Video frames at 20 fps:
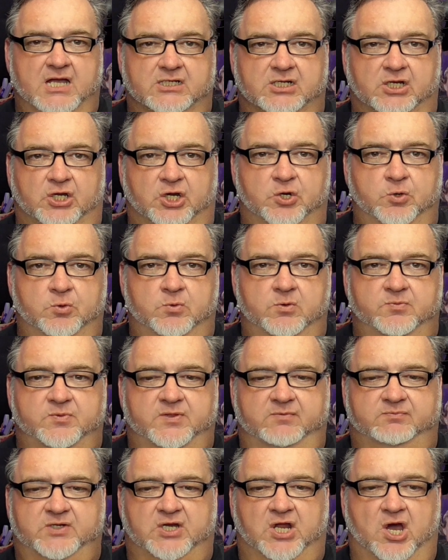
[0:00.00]
the new
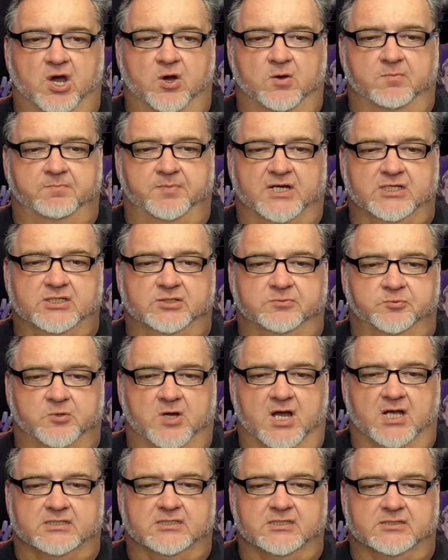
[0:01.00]
$50 budget
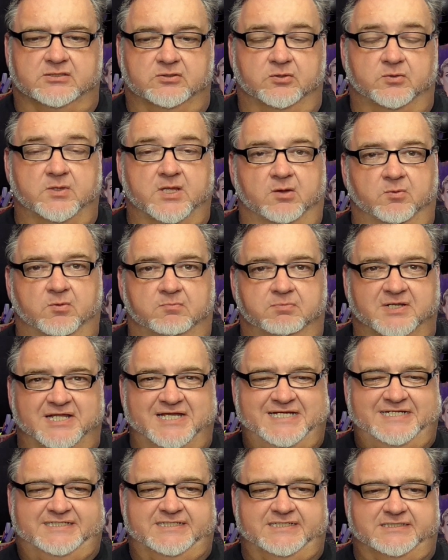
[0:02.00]
processor that
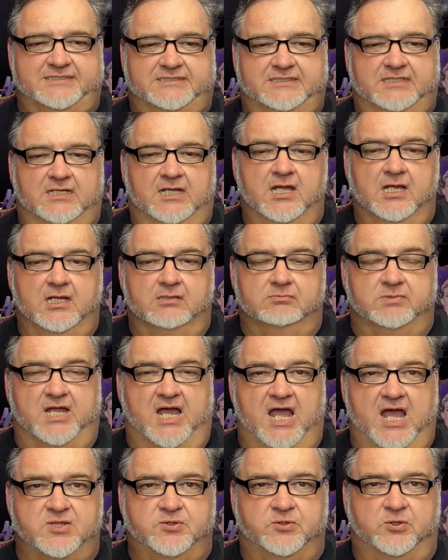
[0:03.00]
replaces the
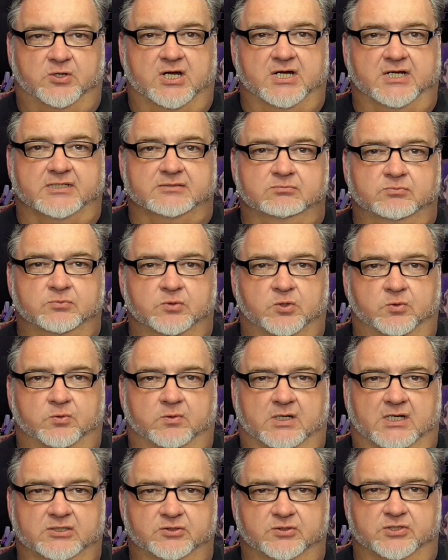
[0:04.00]
Athlon
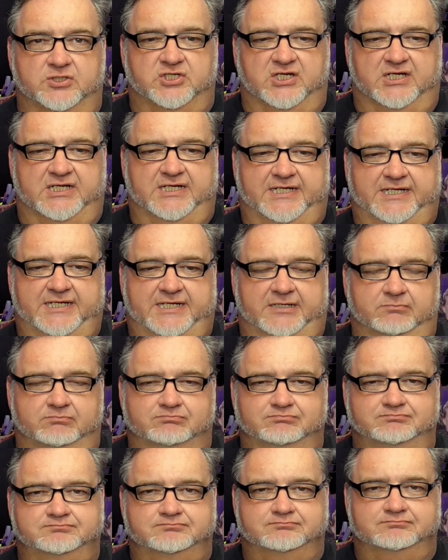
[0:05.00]
200GE.
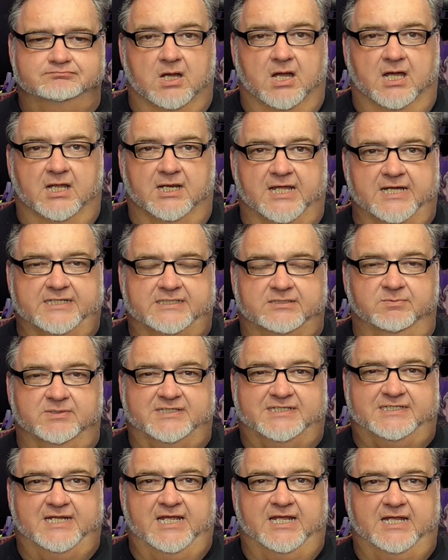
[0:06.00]
Unlike the
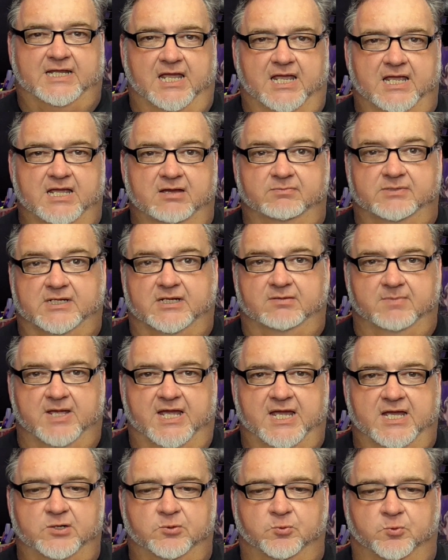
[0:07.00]
mistake AMD
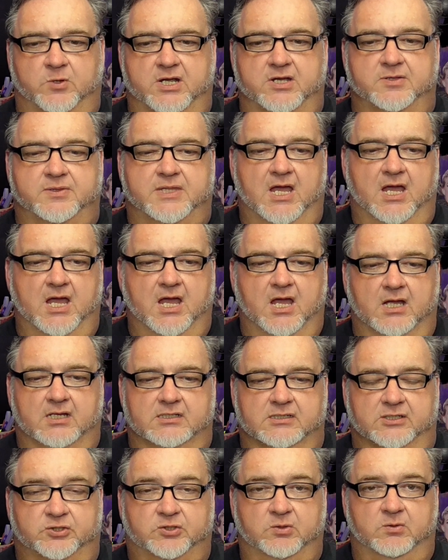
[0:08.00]
made with
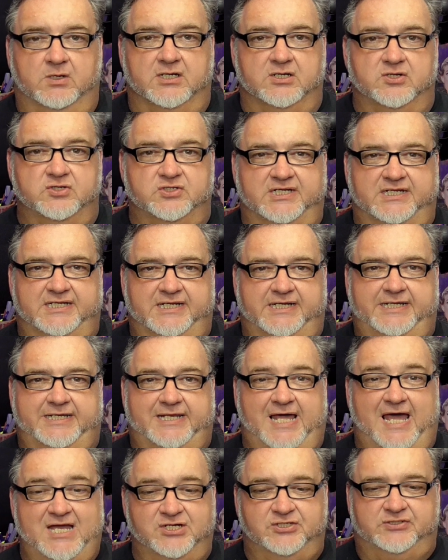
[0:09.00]
the 200GE
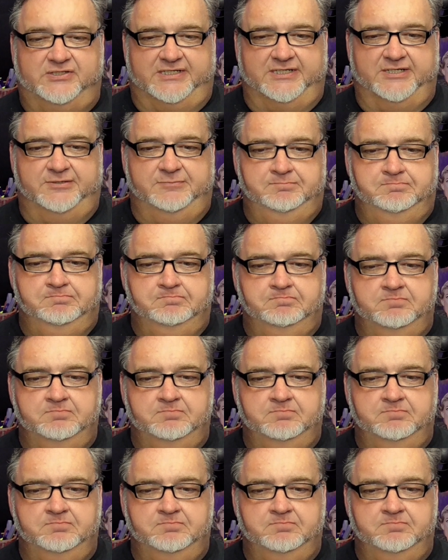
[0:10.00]
last year,